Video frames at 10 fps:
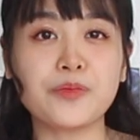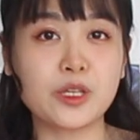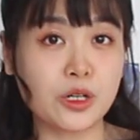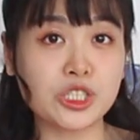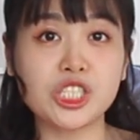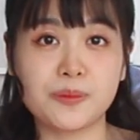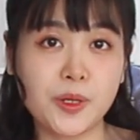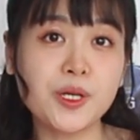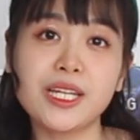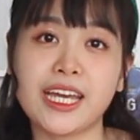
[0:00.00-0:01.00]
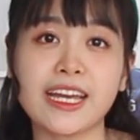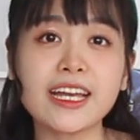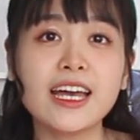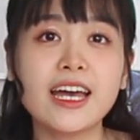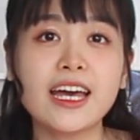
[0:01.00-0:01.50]
Yorkshire pudding
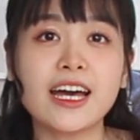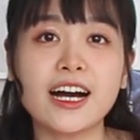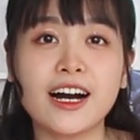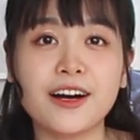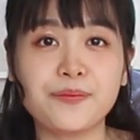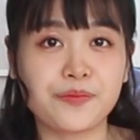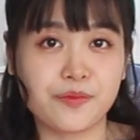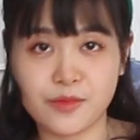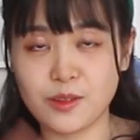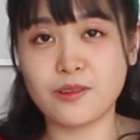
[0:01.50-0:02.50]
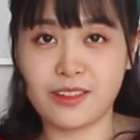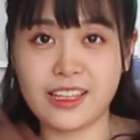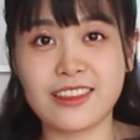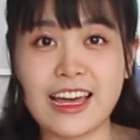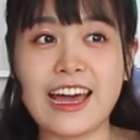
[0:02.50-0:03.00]
um,
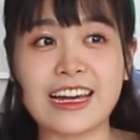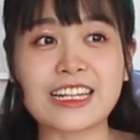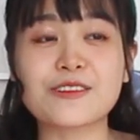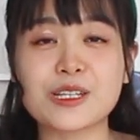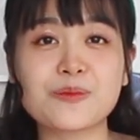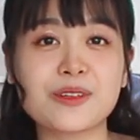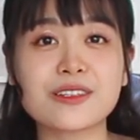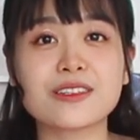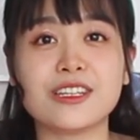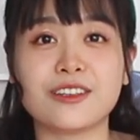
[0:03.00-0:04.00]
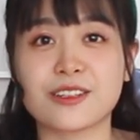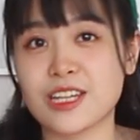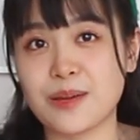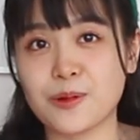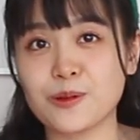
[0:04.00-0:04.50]
in their Christmas dinner
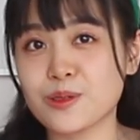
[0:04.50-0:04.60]
table.